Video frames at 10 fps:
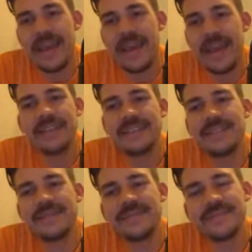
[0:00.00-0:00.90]
It's
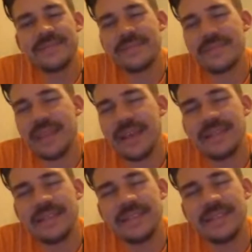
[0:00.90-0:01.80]

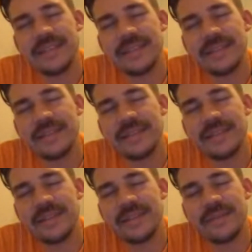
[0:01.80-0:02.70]
just
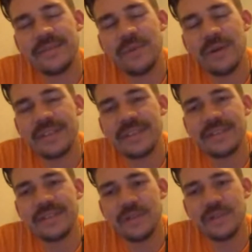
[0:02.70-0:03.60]
wasn't
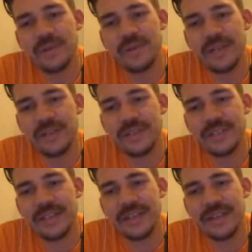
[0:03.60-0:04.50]
super
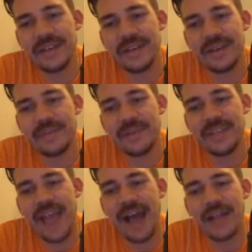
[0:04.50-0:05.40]
interesting, but
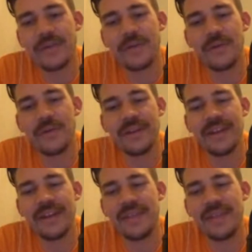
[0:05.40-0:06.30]
the
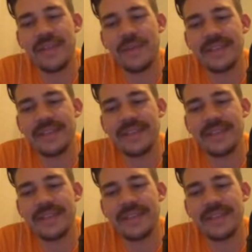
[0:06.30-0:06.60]
allegory and the way